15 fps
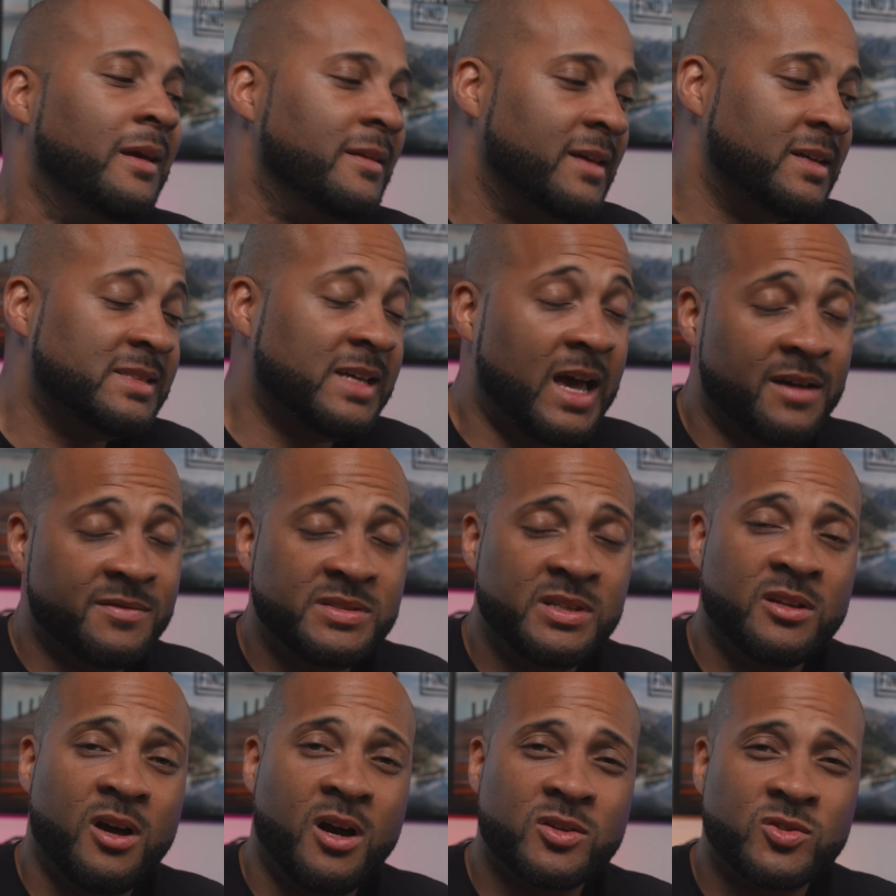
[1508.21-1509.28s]
Doesn't have
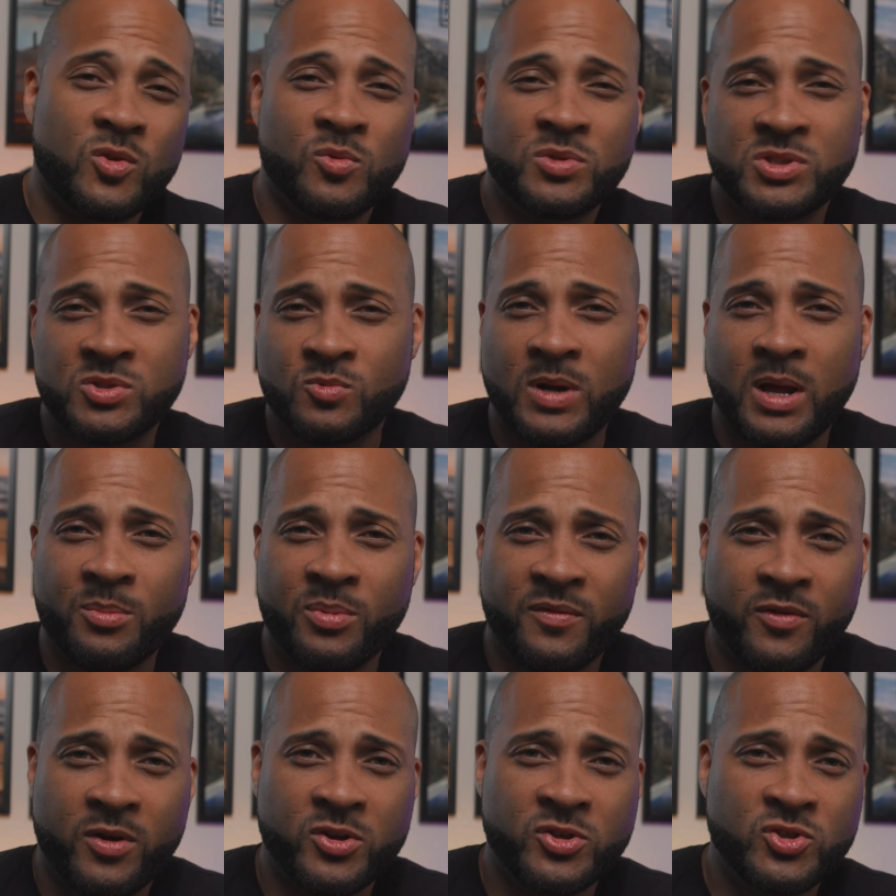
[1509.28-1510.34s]
C-Log 2, which is what I prefer to